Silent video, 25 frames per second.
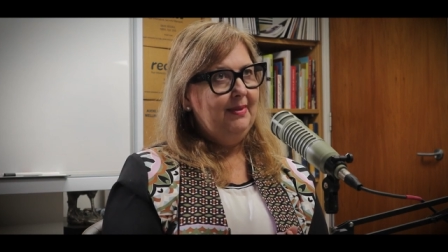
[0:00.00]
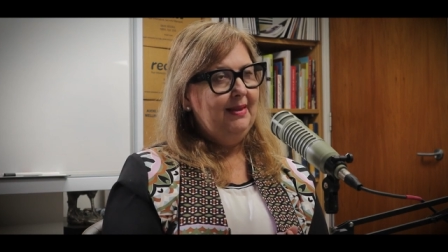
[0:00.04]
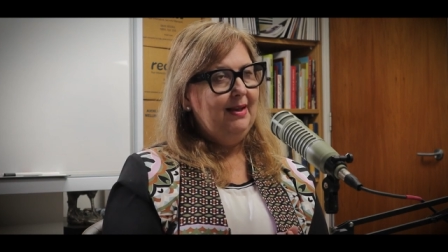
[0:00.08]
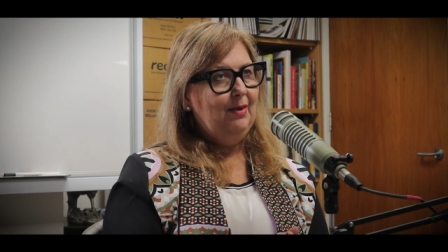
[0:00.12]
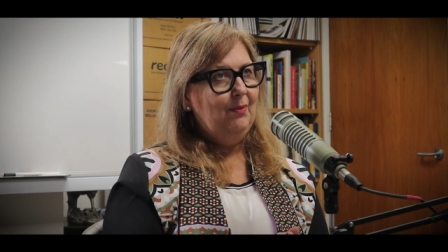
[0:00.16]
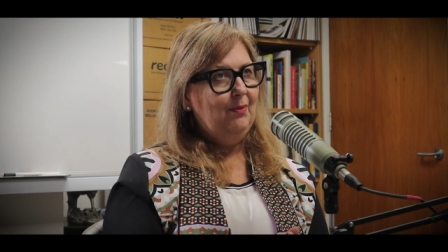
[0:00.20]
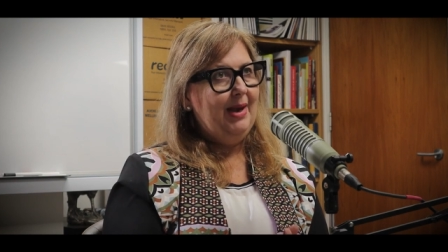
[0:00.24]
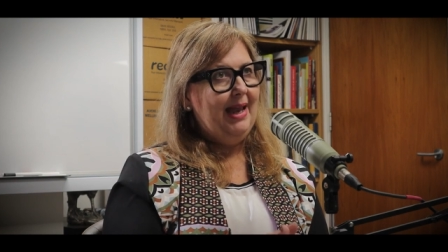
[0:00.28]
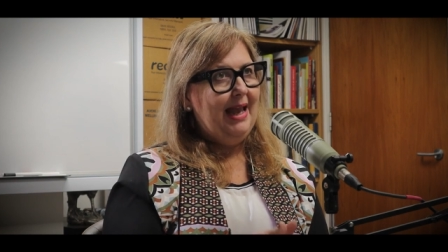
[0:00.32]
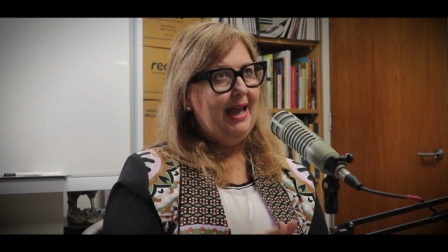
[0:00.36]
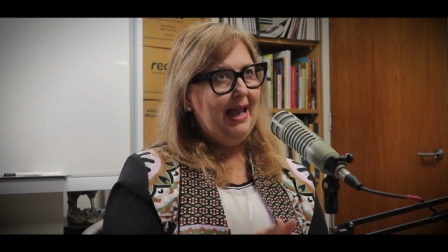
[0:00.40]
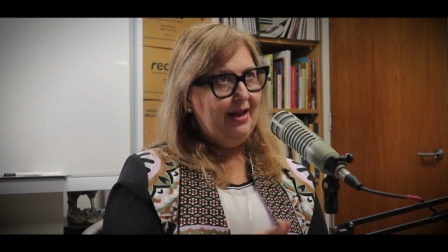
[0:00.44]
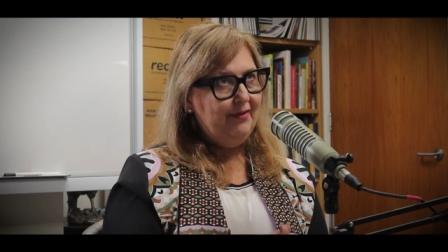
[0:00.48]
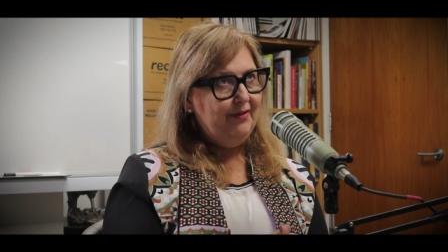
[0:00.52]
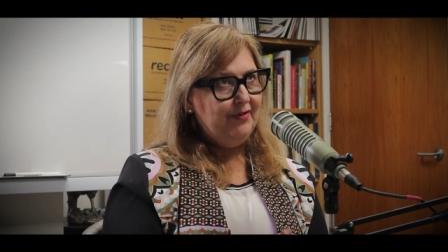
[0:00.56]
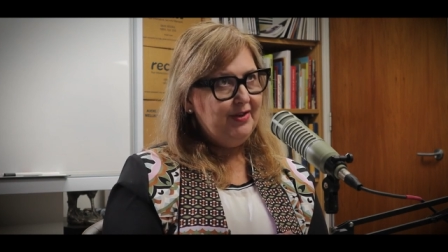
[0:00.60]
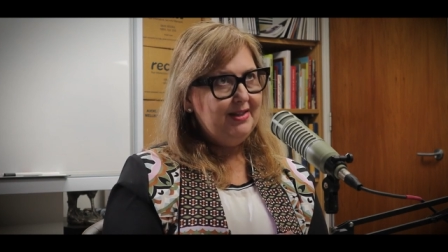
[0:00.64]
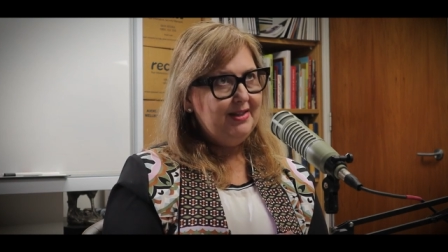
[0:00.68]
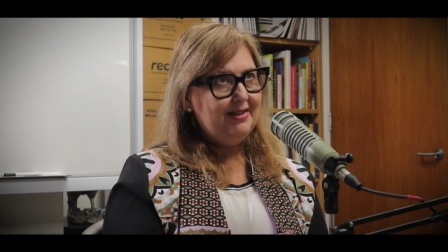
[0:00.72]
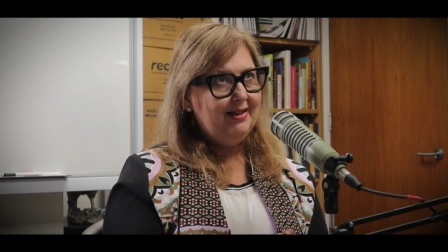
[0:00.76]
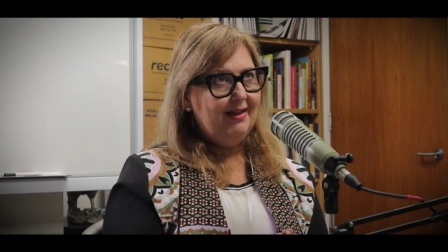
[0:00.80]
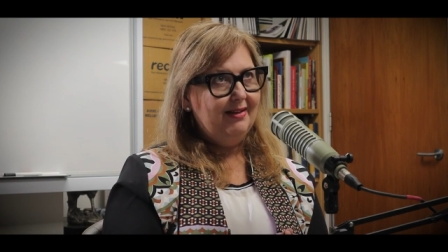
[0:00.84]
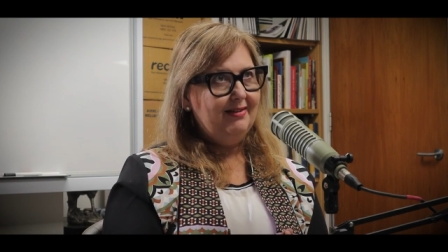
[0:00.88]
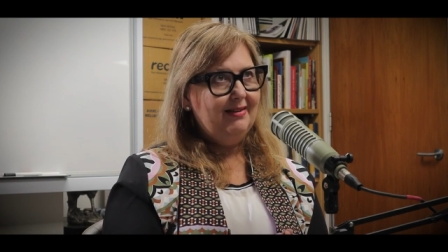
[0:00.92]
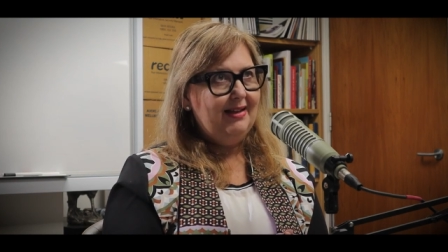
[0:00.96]
now we
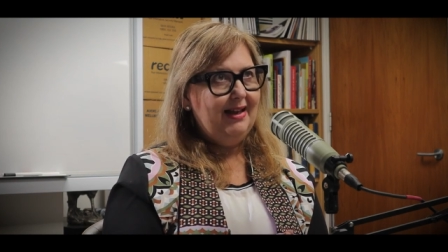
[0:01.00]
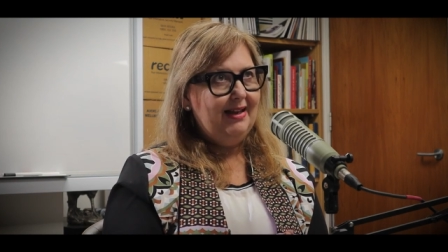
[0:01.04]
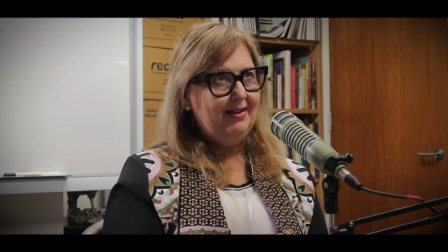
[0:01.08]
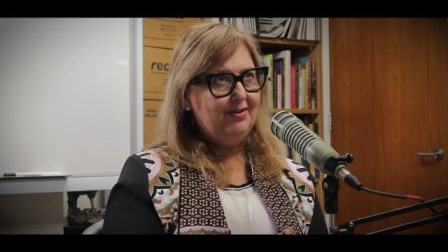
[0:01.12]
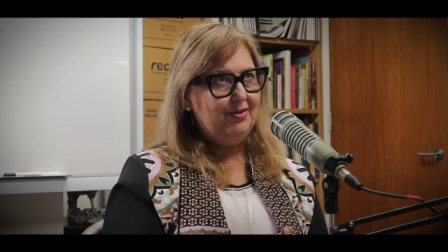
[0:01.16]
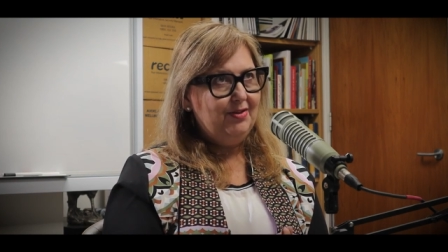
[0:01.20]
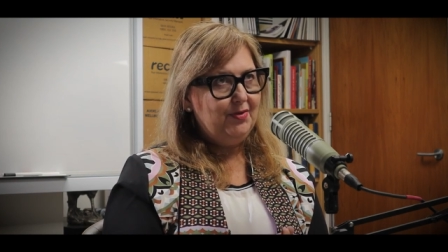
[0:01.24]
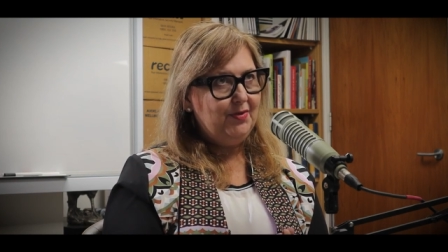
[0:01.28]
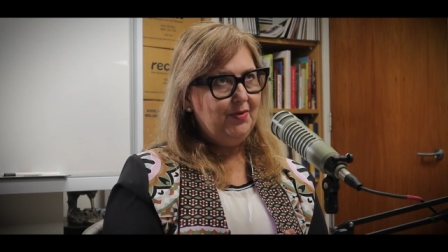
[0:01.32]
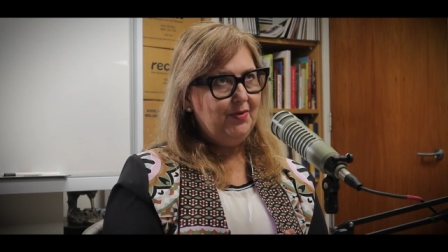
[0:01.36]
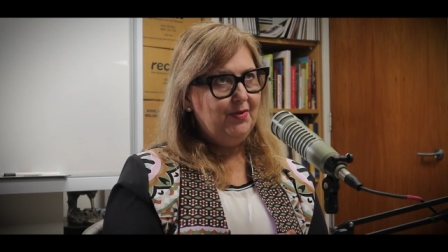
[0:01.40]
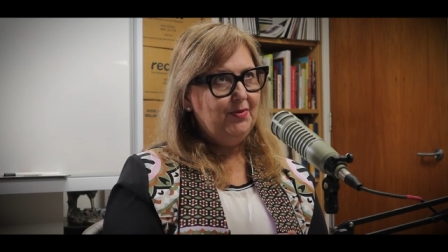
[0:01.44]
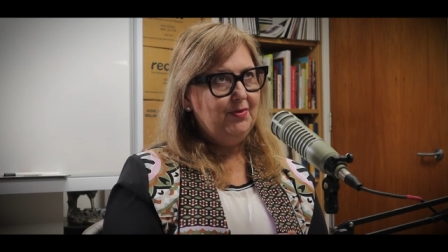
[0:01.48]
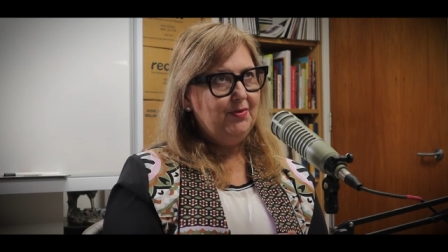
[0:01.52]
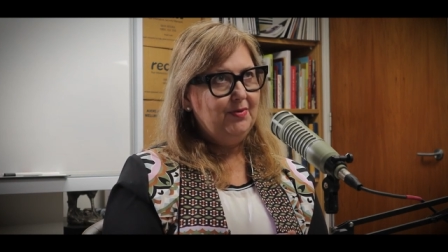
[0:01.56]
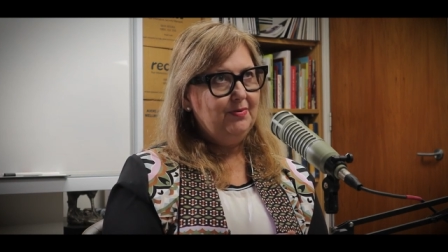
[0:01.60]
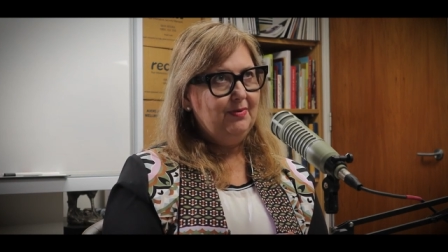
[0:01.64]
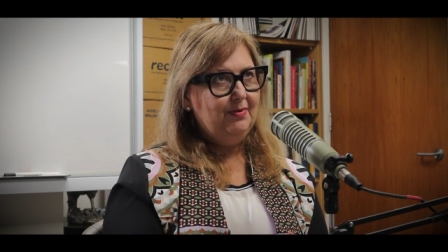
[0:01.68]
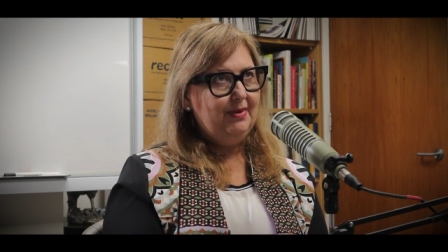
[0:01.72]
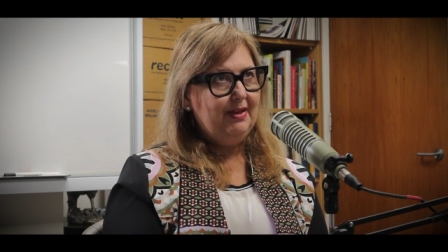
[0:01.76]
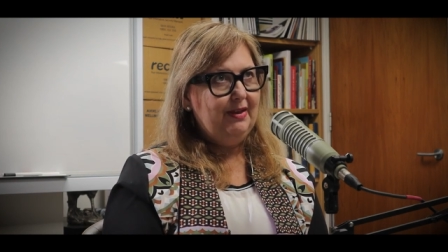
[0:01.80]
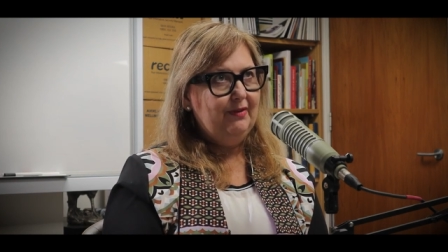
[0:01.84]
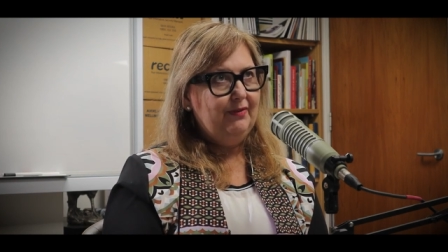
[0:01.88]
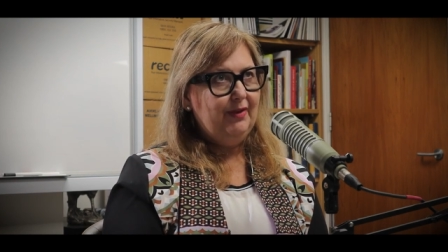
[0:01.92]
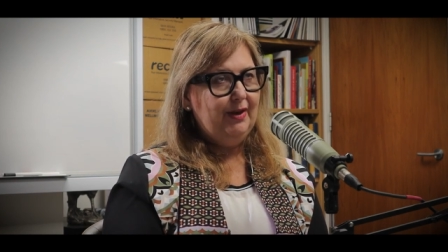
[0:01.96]
haven't done that through
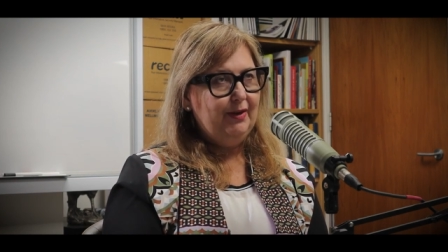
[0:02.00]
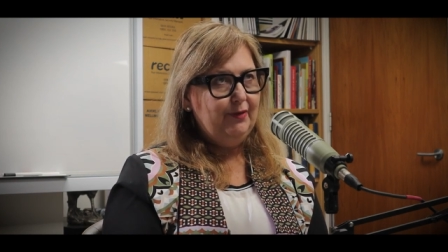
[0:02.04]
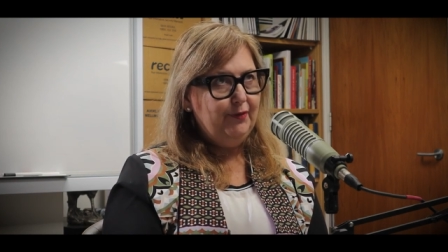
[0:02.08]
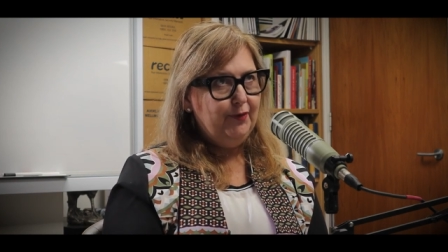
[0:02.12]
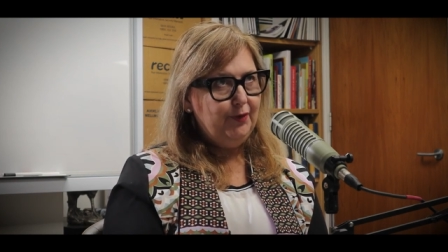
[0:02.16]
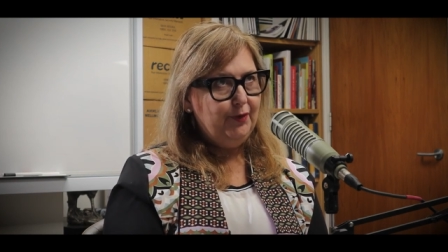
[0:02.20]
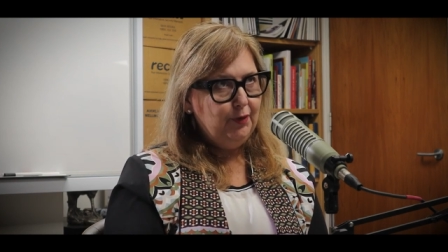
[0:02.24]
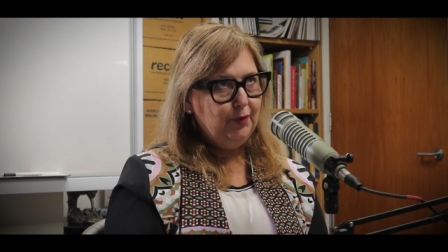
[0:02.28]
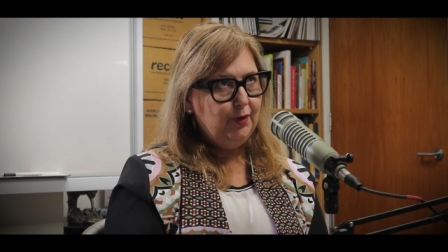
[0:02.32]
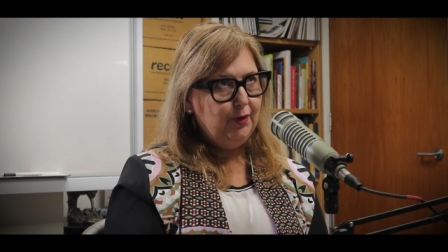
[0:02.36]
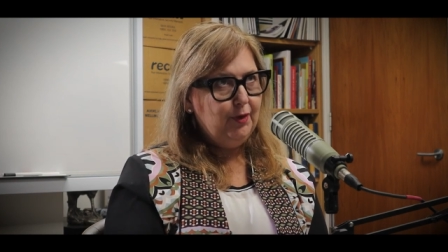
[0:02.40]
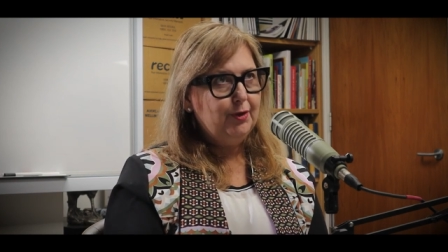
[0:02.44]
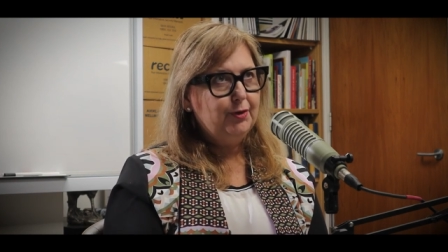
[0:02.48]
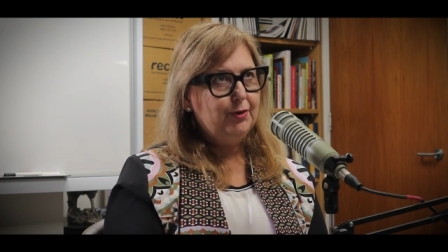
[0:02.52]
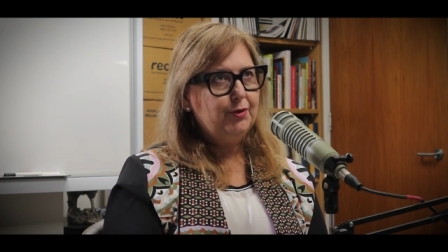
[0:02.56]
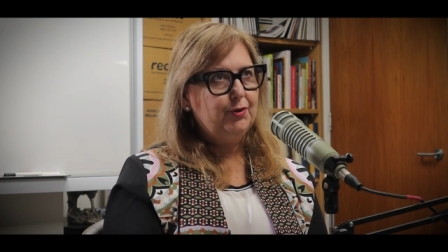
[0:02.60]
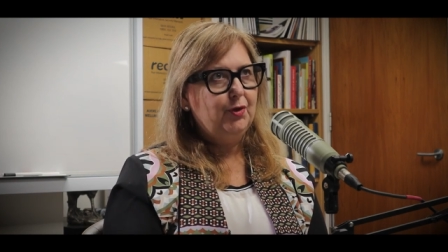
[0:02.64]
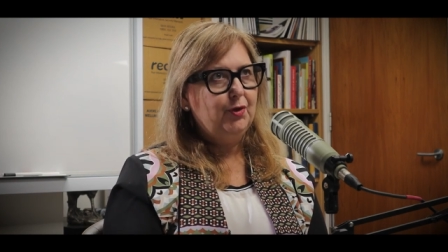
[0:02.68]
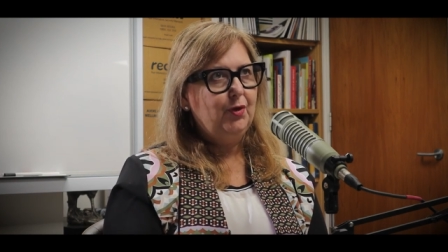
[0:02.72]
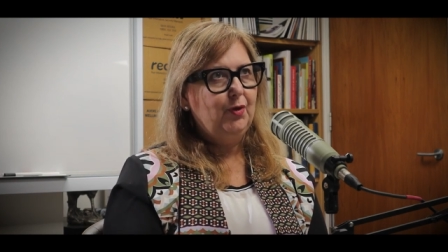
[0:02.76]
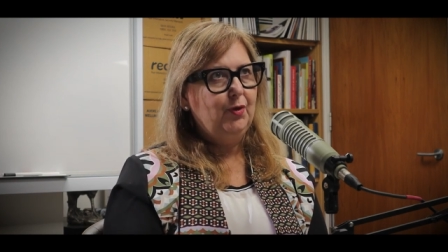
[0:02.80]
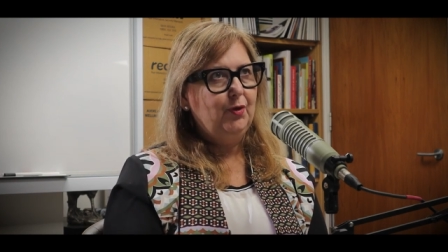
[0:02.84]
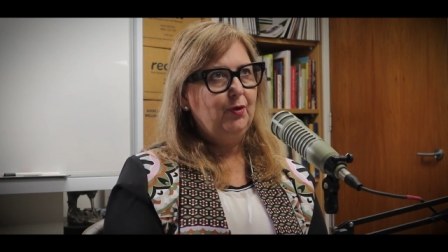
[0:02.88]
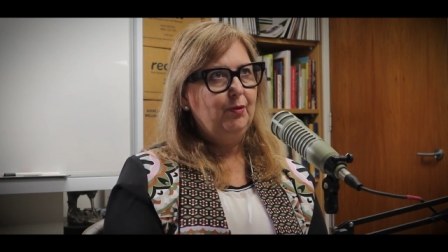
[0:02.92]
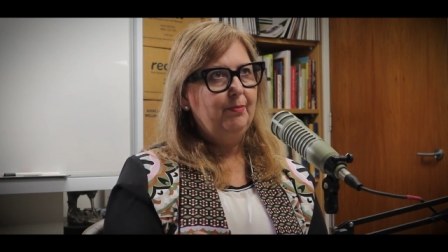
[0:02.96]
giving full
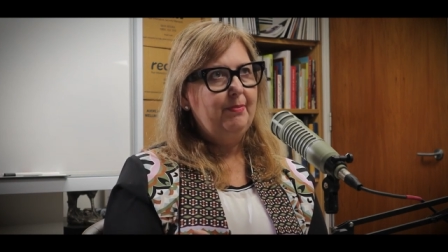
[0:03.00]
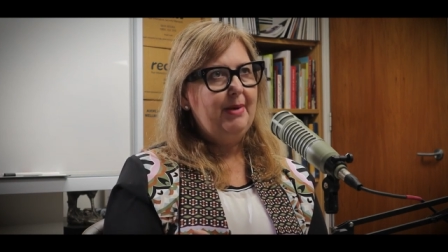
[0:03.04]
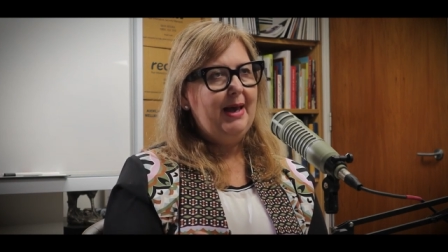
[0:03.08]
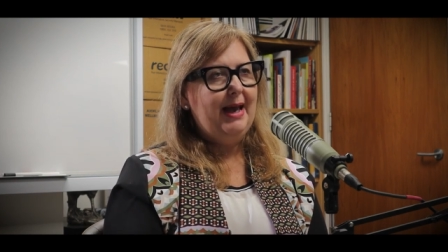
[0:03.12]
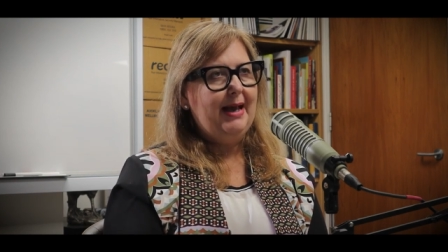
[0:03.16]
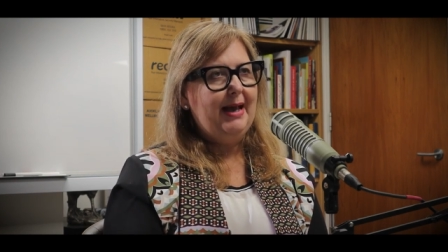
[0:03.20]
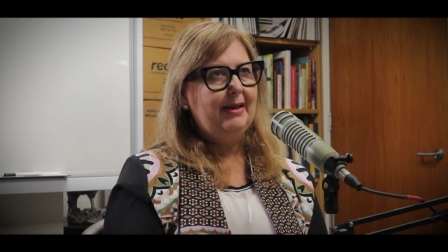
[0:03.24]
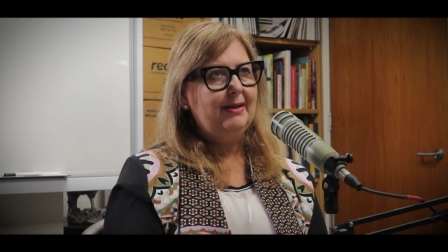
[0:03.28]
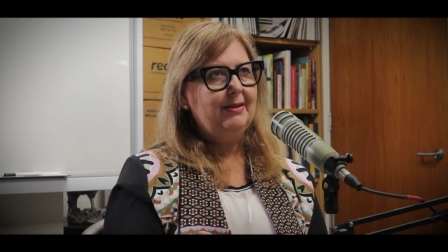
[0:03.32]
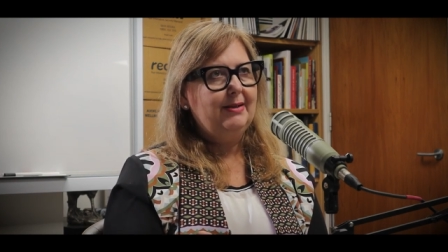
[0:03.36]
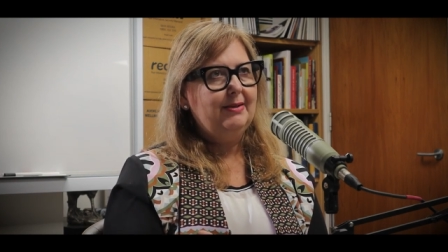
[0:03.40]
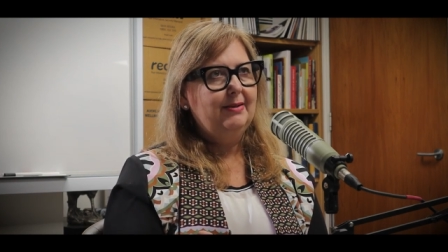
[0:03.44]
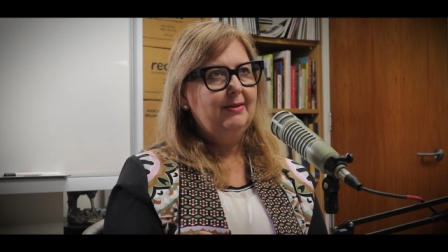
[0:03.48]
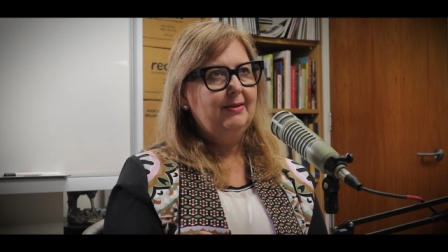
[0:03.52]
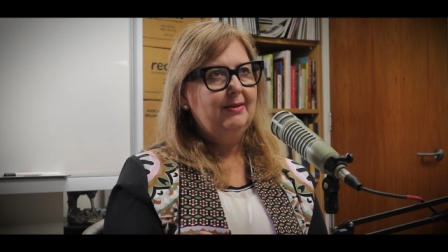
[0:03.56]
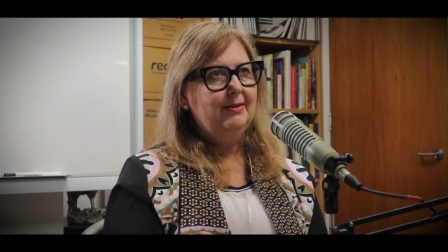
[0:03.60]
control back